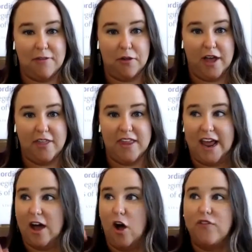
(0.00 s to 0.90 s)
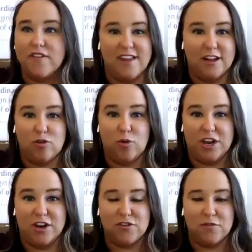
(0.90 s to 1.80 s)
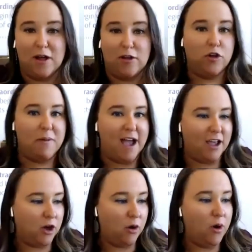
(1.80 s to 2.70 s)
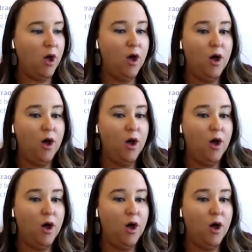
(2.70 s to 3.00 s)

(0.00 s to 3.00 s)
down the line that I all of a sudden 20 years from now look back and go,